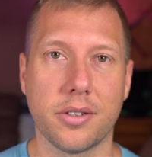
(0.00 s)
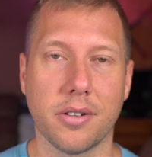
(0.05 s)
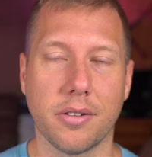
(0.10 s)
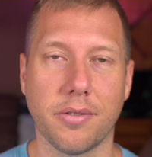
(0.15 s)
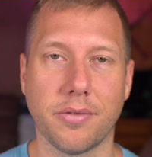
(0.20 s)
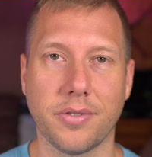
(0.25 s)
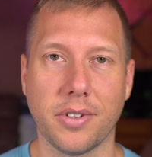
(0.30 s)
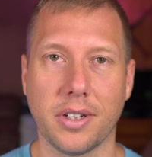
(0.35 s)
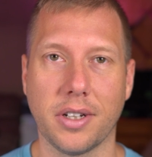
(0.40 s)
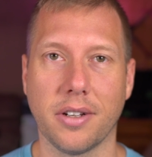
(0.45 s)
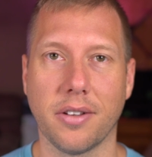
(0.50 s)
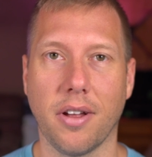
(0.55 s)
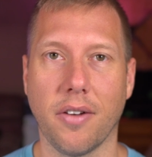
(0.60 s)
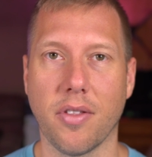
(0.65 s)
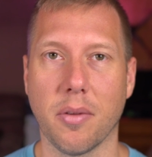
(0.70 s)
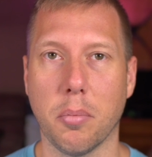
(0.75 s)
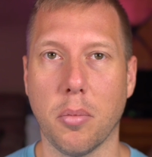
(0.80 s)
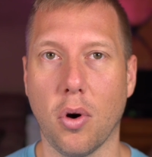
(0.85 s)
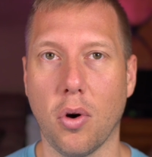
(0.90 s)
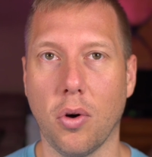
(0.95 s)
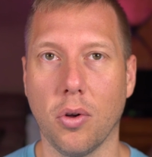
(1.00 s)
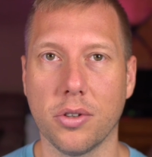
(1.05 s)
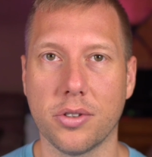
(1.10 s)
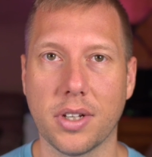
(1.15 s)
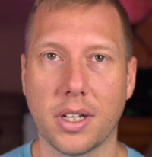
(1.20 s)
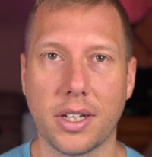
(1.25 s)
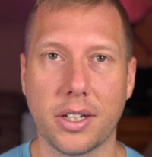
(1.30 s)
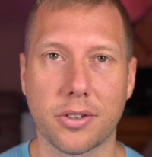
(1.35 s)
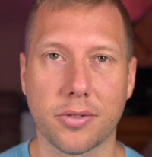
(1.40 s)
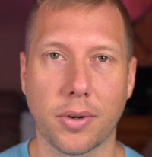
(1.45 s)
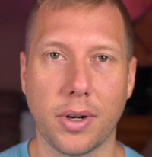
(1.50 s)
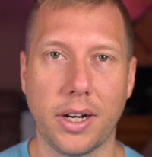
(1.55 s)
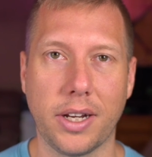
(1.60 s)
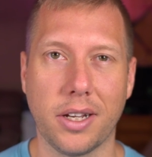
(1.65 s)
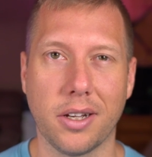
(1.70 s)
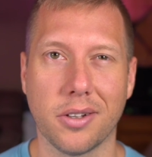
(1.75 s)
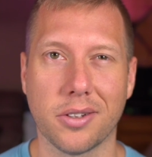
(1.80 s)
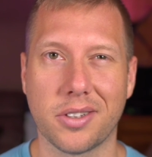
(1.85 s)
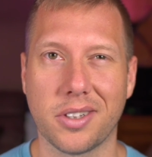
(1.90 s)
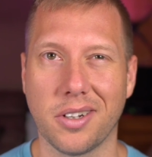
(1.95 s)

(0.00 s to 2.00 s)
of the molds on these radios.